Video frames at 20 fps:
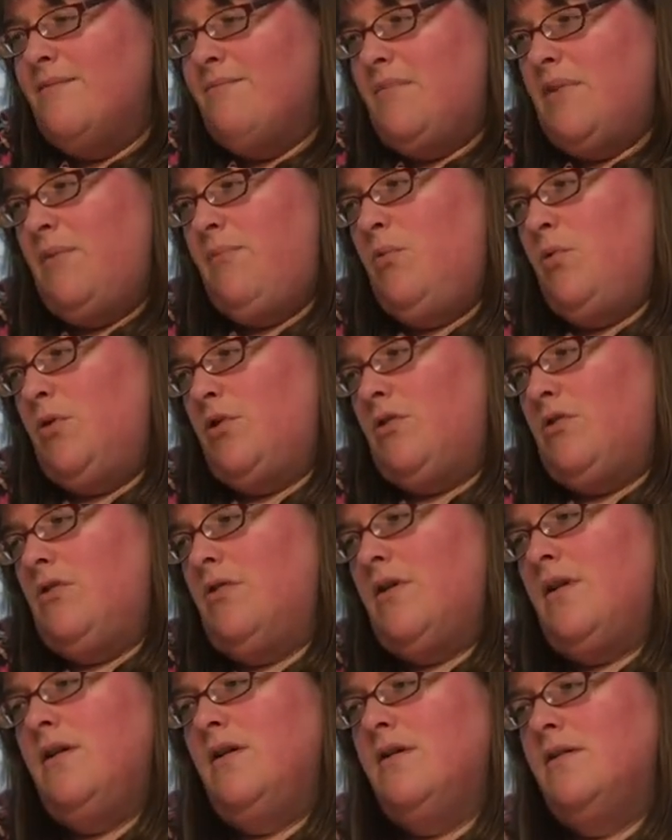My poor
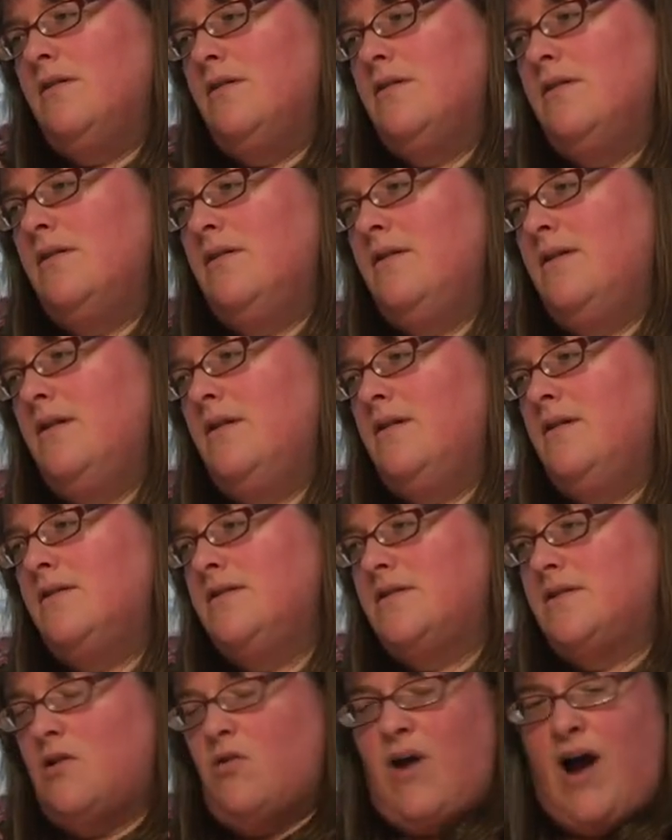dog.
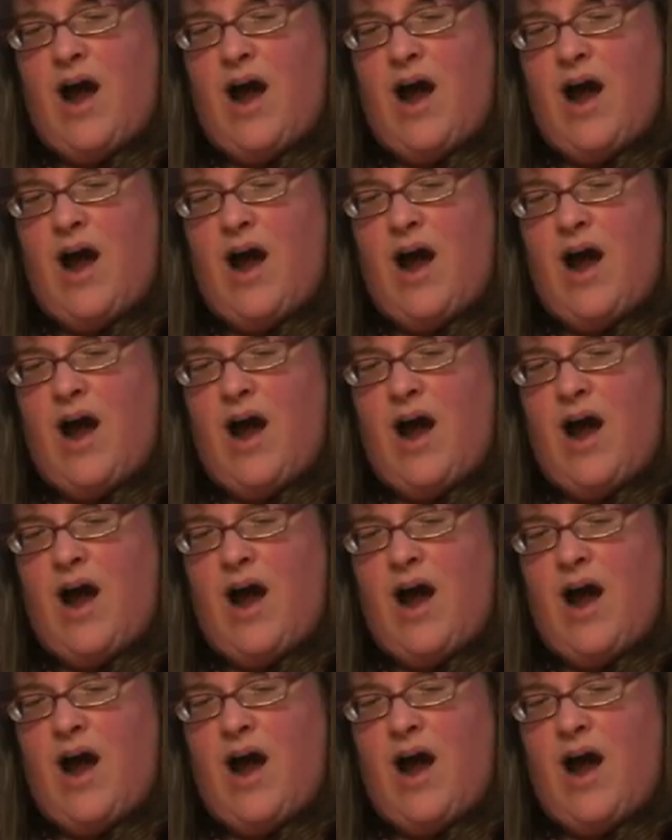So